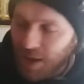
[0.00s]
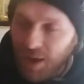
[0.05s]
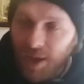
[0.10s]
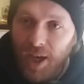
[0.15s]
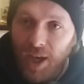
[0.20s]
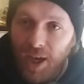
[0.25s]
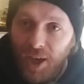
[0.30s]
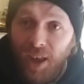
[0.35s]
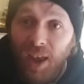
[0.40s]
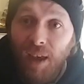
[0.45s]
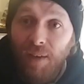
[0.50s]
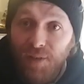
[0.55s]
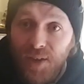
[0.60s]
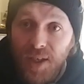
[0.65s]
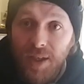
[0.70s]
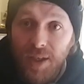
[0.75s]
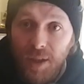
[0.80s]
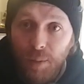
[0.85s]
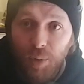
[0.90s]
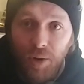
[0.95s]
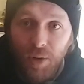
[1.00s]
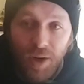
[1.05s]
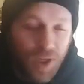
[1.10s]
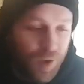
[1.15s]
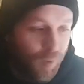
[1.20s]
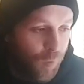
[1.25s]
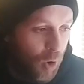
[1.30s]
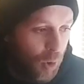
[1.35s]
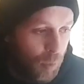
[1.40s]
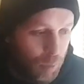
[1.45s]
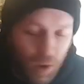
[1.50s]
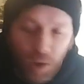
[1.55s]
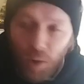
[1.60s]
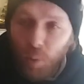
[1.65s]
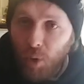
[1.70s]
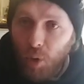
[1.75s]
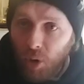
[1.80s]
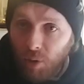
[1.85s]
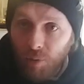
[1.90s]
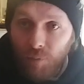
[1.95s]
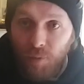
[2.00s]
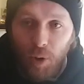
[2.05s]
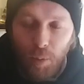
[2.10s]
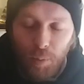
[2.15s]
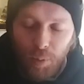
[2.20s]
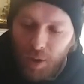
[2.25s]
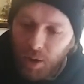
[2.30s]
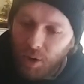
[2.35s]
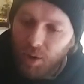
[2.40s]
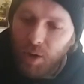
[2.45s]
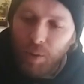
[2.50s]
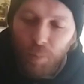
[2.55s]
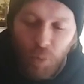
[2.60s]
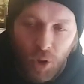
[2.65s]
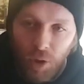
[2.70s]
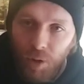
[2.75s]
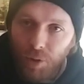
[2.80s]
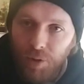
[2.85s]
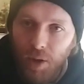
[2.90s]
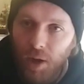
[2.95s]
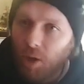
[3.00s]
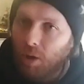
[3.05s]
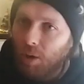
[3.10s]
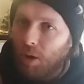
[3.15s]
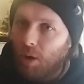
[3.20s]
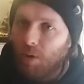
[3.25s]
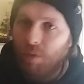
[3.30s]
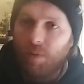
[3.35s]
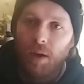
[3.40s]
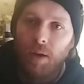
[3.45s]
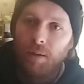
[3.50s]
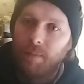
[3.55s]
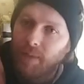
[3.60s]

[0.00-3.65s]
a gift to British football, world football, the world, all over.